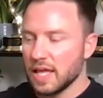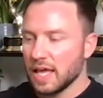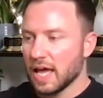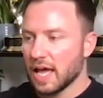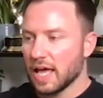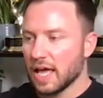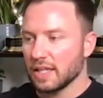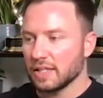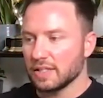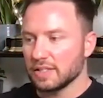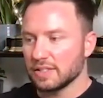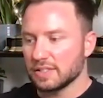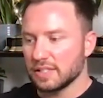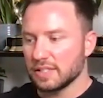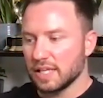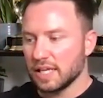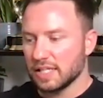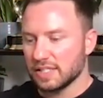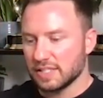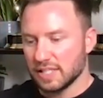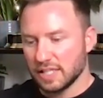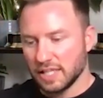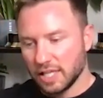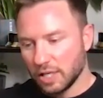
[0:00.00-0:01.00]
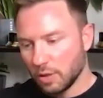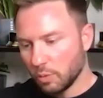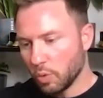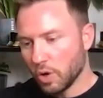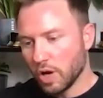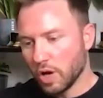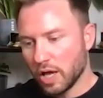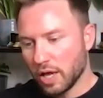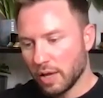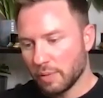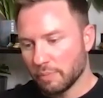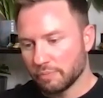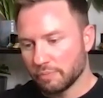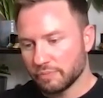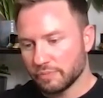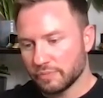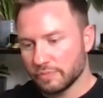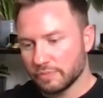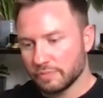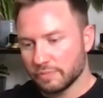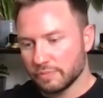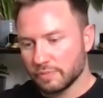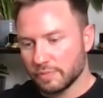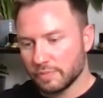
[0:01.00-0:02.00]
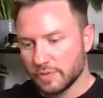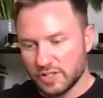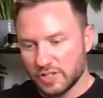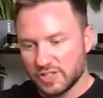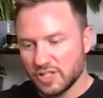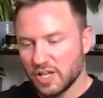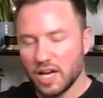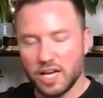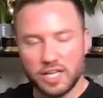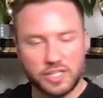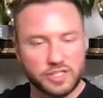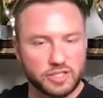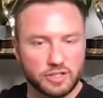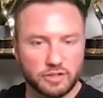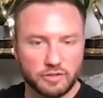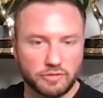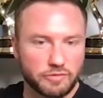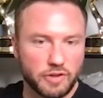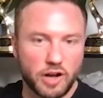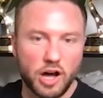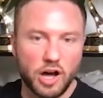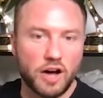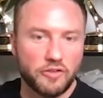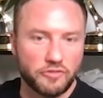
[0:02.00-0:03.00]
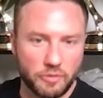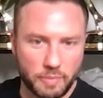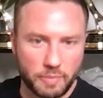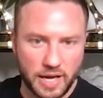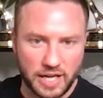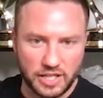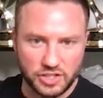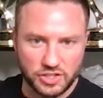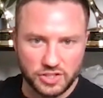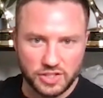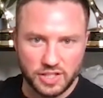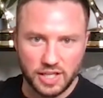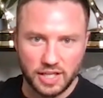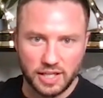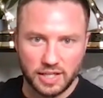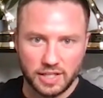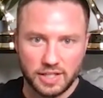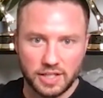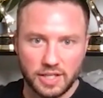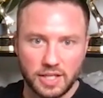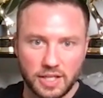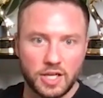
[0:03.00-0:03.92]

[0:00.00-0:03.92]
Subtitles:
and it's a little worm the size of half a matchstick,